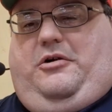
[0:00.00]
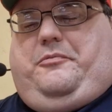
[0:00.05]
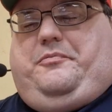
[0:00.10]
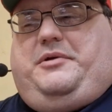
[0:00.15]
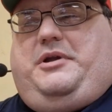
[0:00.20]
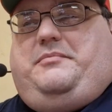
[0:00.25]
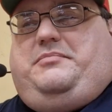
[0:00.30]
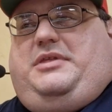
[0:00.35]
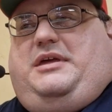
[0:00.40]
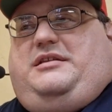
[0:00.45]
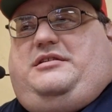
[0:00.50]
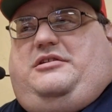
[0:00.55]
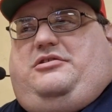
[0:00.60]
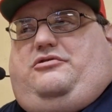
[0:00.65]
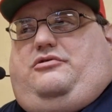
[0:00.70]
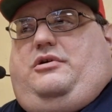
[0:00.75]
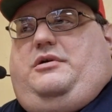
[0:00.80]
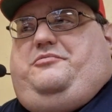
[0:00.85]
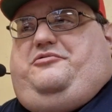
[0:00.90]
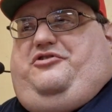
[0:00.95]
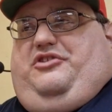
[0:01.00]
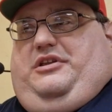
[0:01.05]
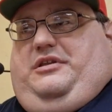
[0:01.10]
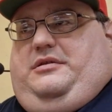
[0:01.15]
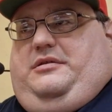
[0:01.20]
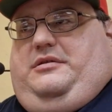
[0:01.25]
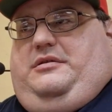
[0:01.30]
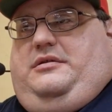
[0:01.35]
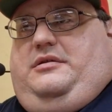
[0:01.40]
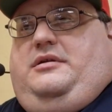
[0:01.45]
open up that description.
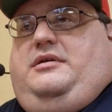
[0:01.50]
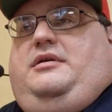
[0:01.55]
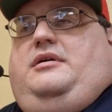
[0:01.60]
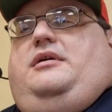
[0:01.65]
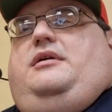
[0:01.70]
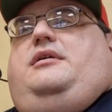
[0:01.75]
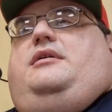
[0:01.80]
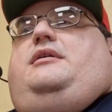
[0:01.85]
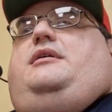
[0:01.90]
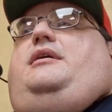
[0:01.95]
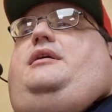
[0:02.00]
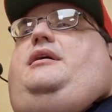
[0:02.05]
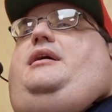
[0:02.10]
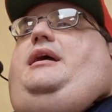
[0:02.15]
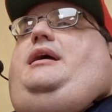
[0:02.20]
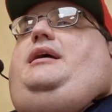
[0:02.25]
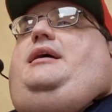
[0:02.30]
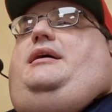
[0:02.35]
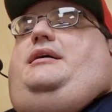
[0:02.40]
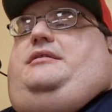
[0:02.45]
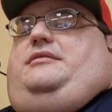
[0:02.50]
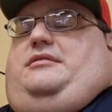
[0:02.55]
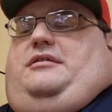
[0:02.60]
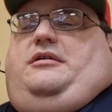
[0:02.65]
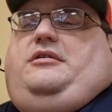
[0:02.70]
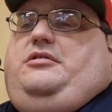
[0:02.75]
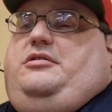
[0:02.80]
And